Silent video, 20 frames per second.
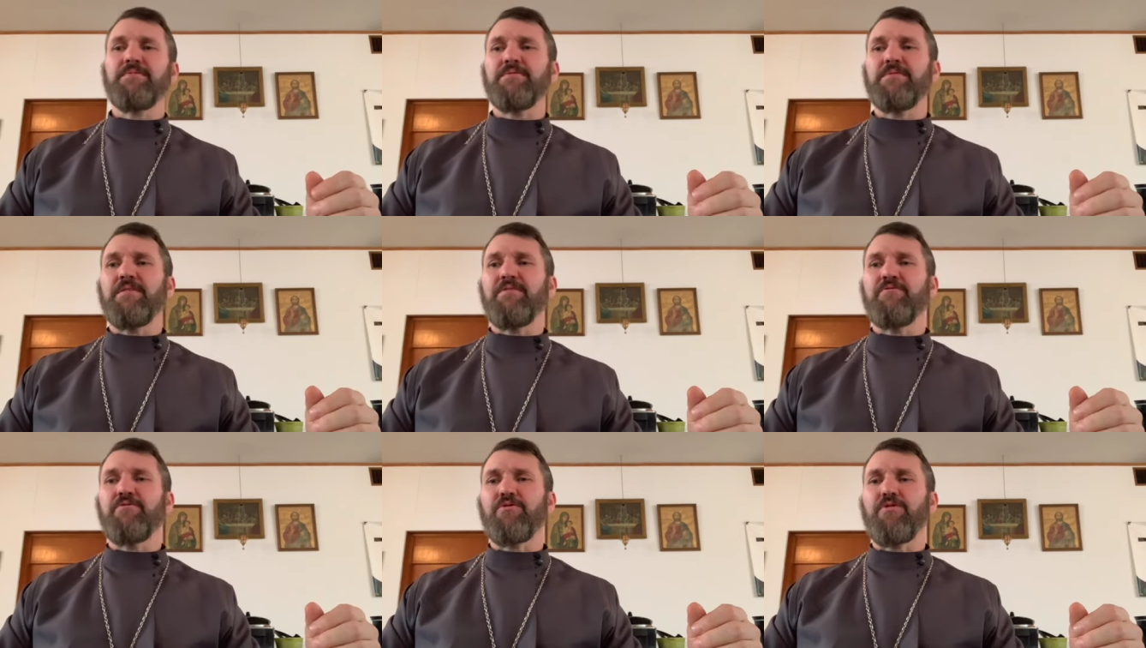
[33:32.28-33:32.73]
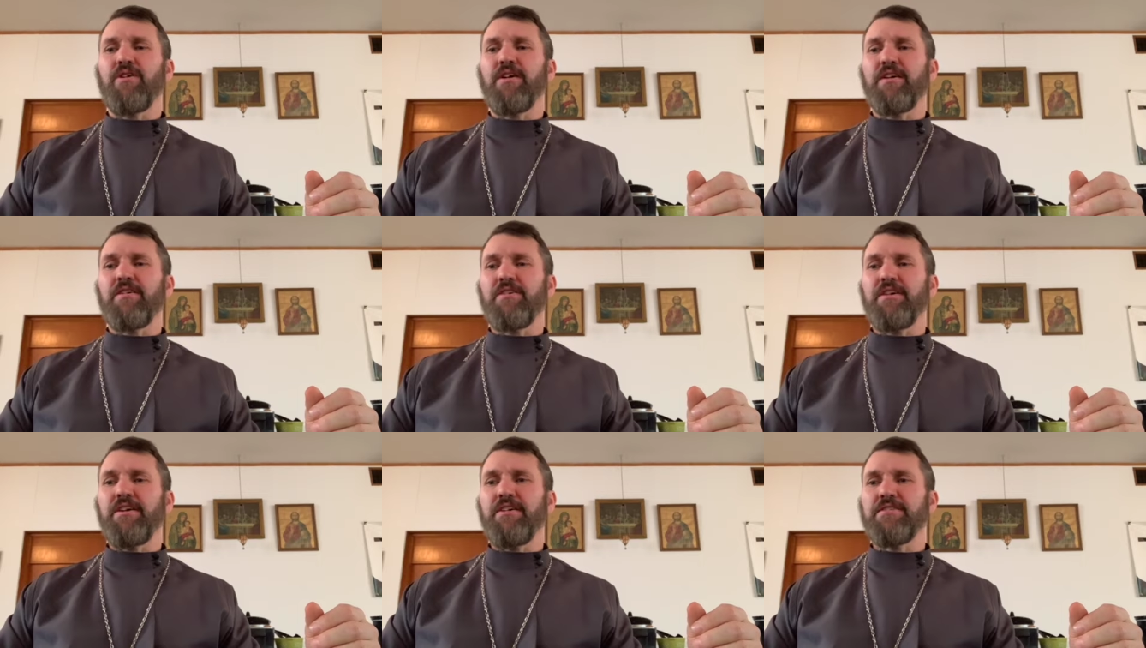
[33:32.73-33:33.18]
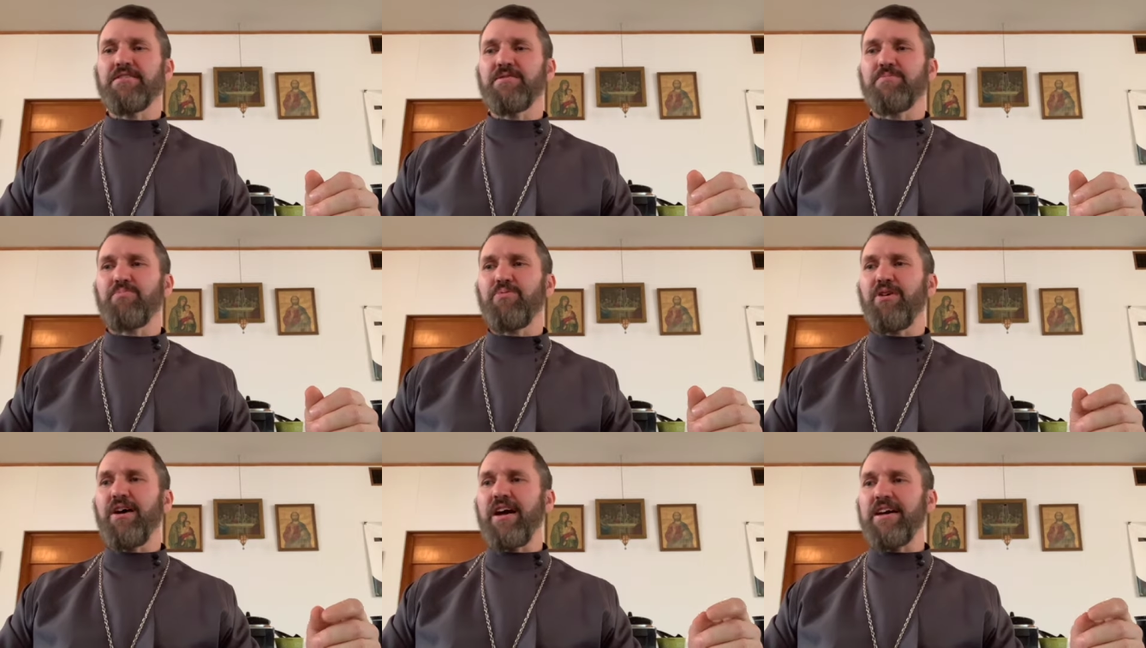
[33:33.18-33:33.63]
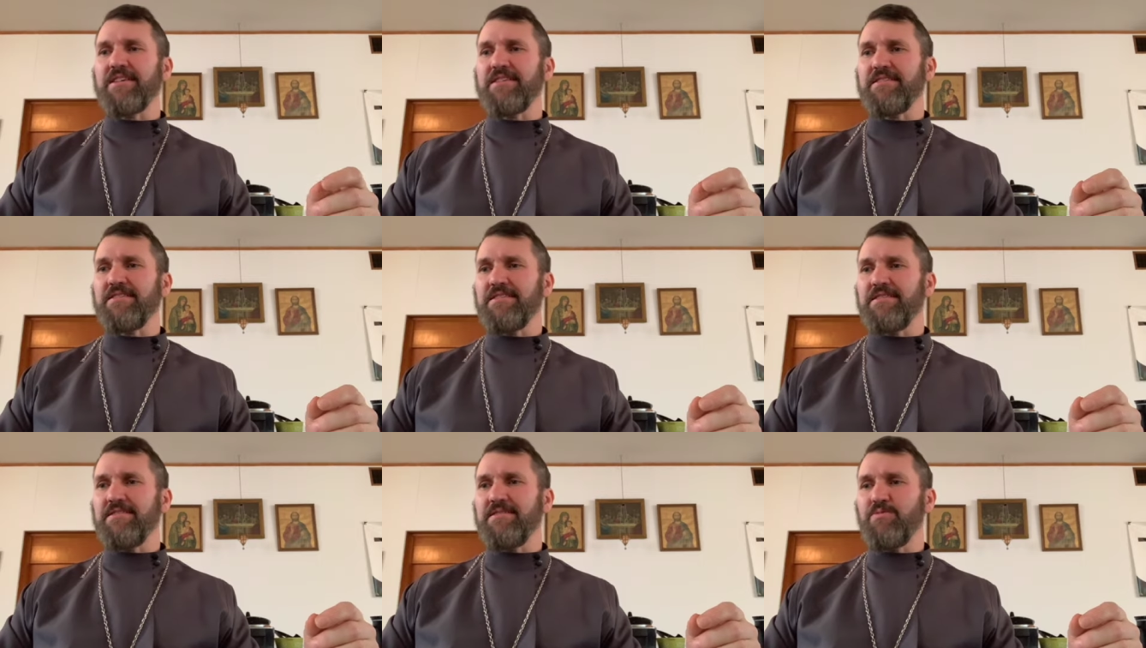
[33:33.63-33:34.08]
a various
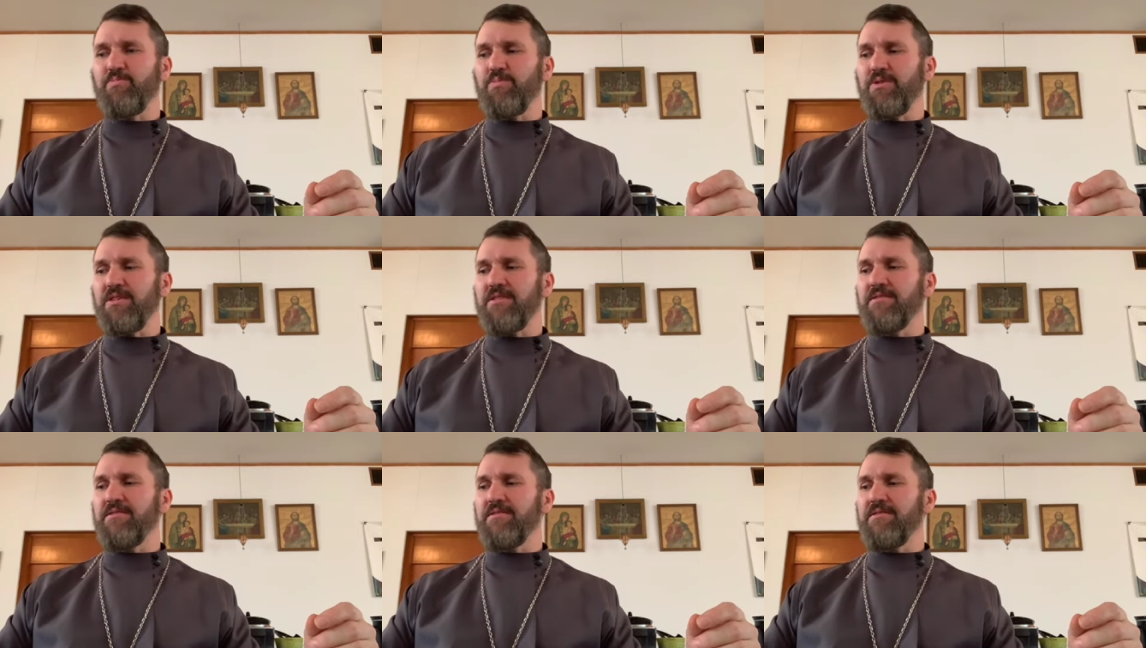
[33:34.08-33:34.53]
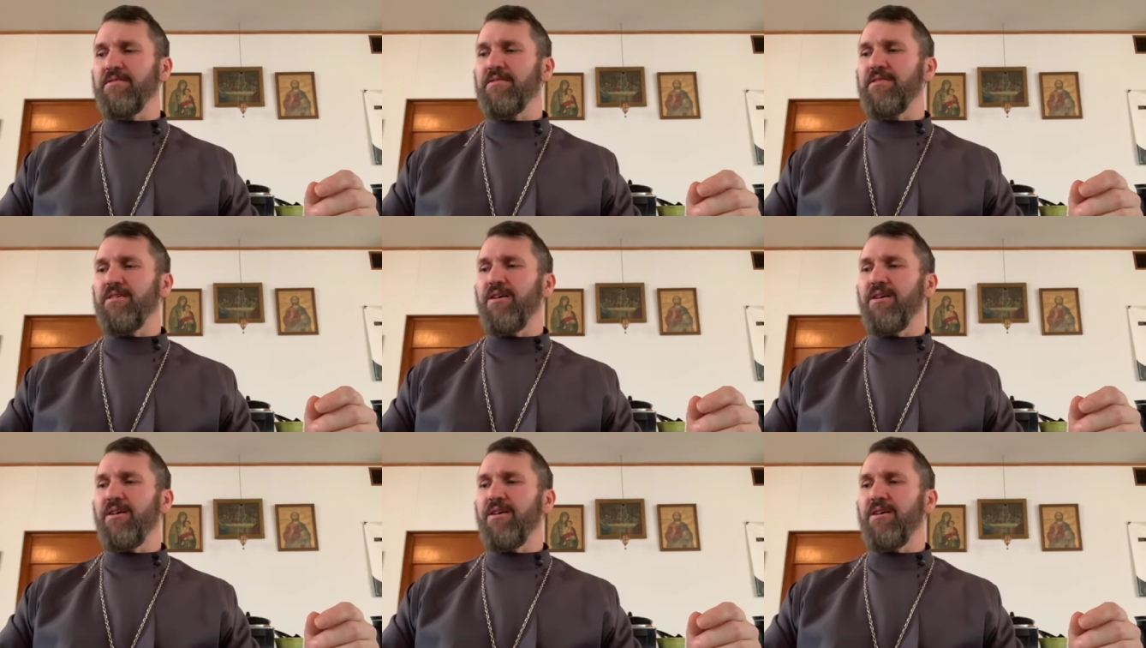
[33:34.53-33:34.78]
practices, but